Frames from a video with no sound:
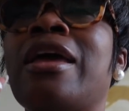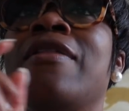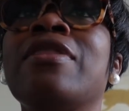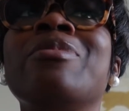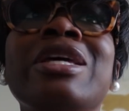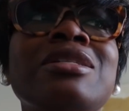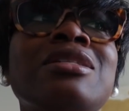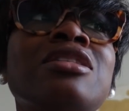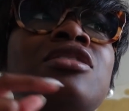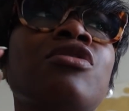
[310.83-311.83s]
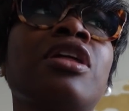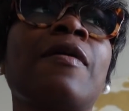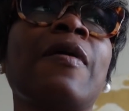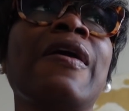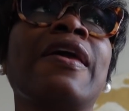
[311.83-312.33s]
in the business so
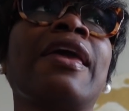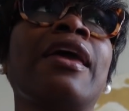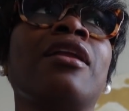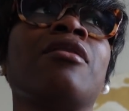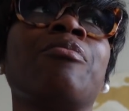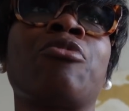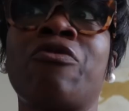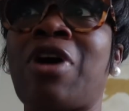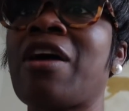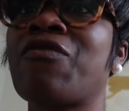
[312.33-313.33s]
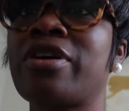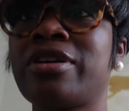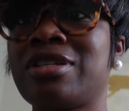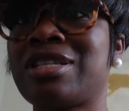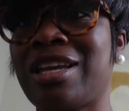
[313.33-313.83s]
that it can provide for
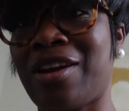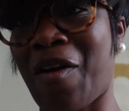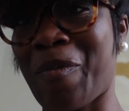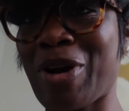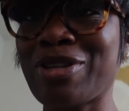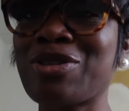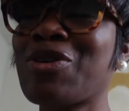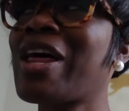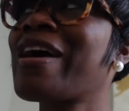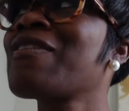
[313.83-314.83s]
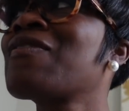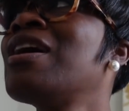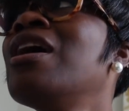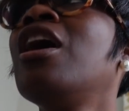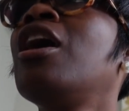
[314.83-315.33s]
us in our personal life.
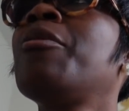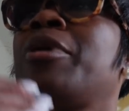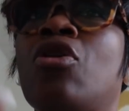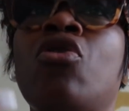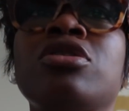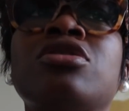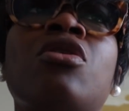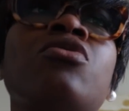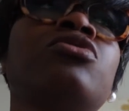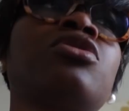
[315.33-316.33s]
Um, and also